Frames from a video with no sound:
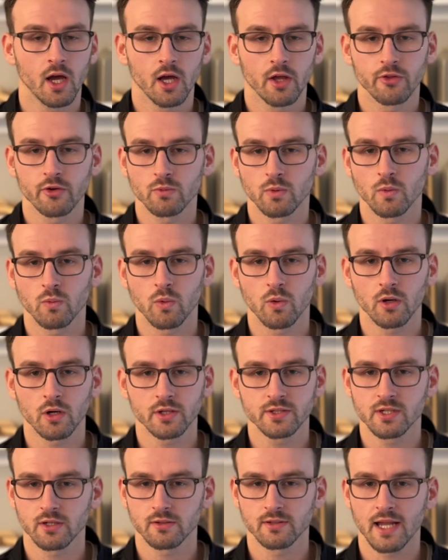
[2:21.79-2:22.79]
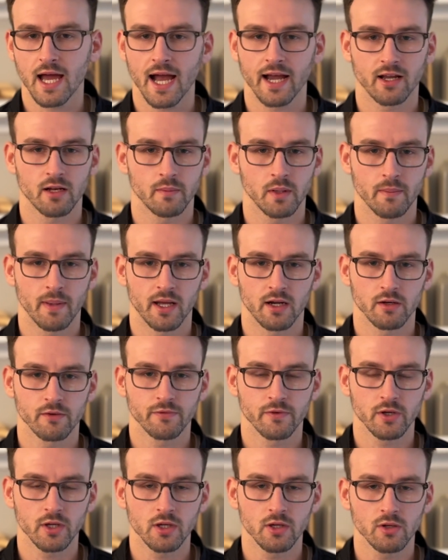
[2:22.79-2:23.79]
the rewards are not going to be better
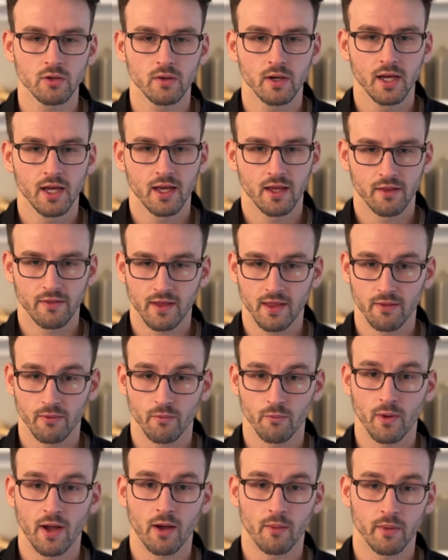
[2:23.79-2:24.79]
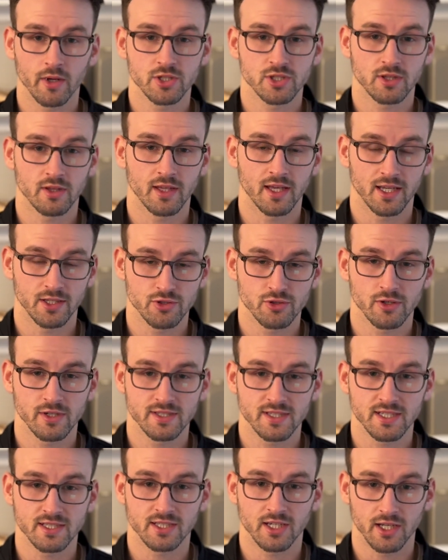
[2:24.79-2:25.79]
for you than how much the
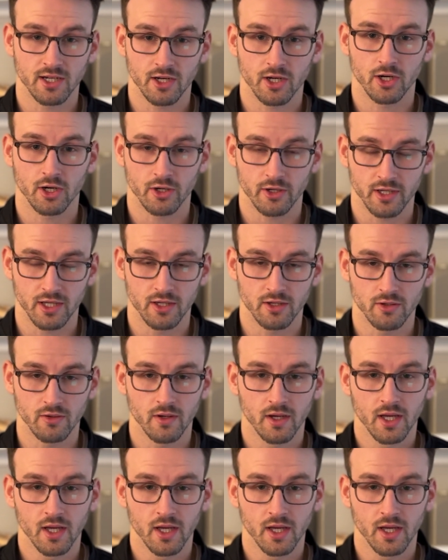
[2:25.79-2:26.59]
interest is going to hurt you.